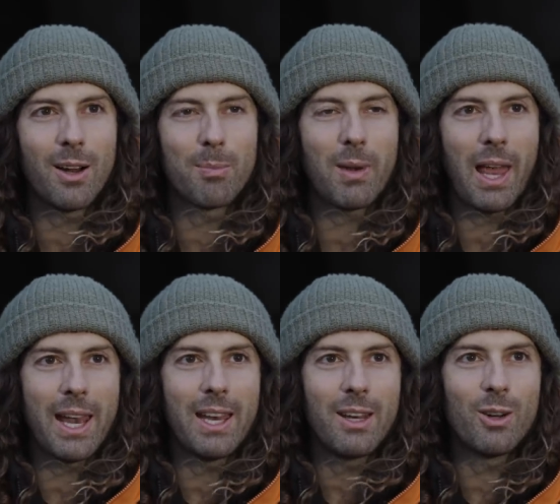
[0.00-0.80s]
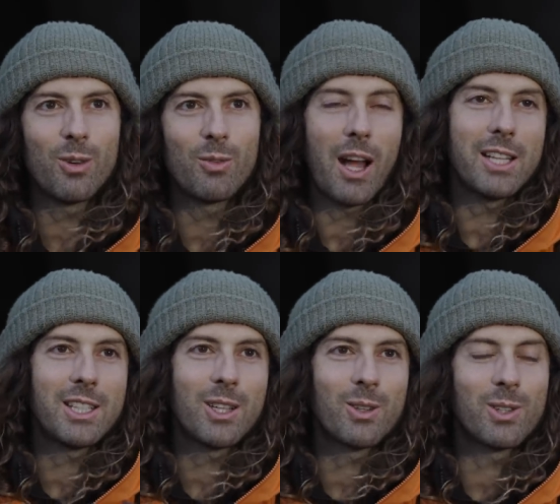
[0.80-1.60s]
our planet
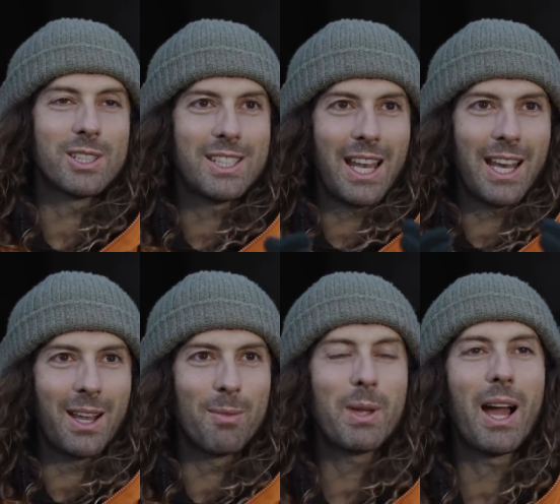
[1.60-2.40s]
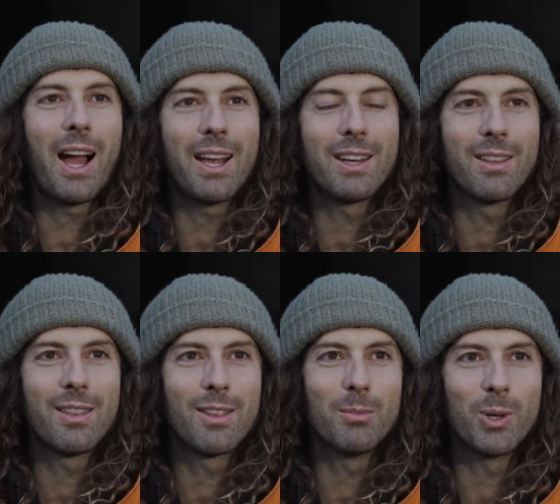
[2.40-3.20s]
rising or setting behind
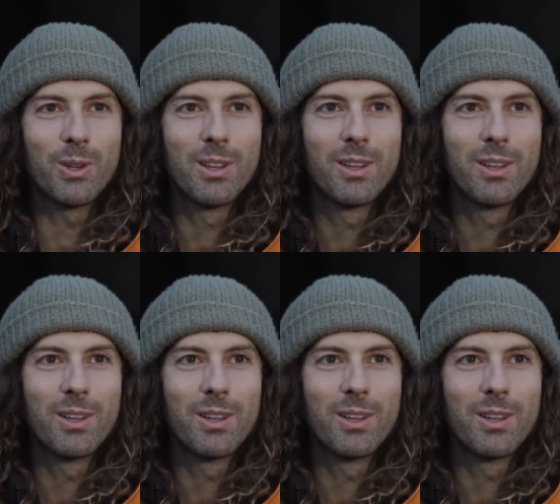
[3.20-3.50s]
the moon.